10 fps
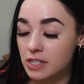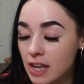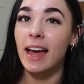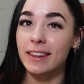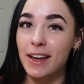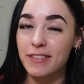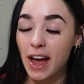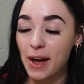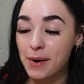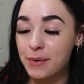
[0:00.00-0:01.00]
I love
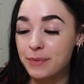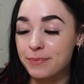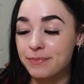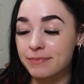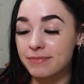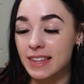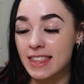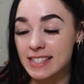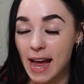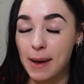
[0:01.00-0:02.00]
how
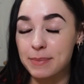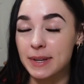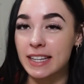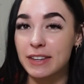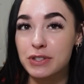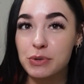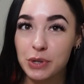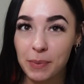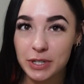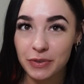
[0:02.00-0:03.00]
this app gives you
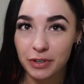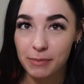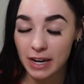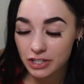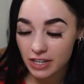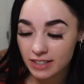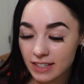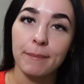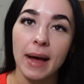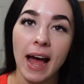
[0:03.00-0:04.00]
so much information.
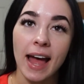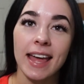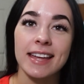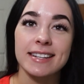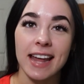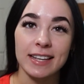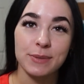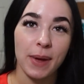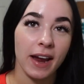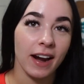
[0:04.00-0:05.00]
My
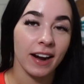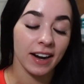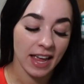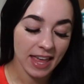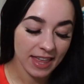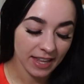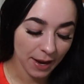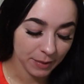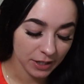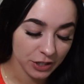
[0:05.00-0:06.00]
next pair that
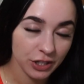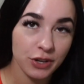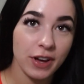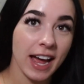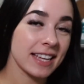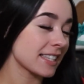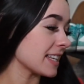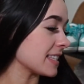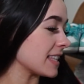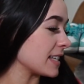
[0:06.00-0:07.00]
I'm going to show you guys
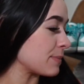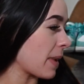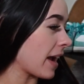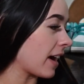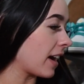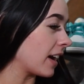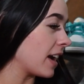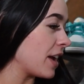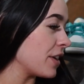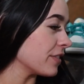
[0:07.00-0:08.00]
is this pair
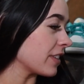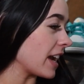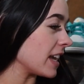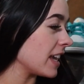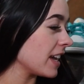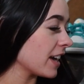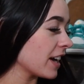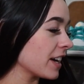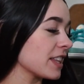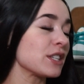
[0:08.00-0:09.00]
right
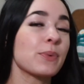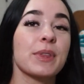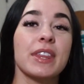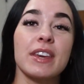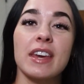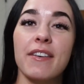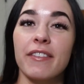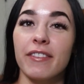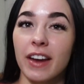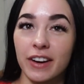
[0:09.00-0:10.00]
here. These were the
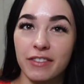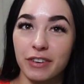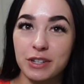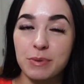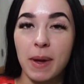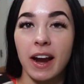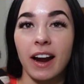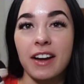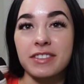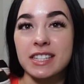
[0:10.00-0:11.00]
very first
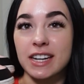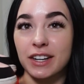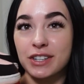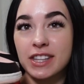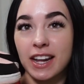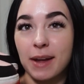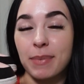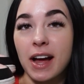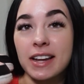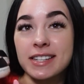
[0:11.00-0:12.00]
pair of sneakers that I
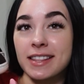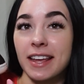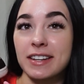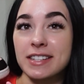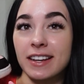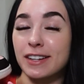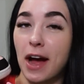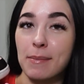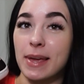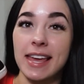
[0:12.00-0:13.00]
bought that
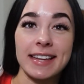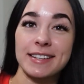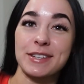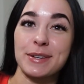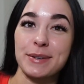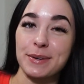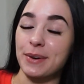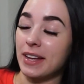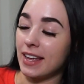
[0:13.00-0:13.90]
got me into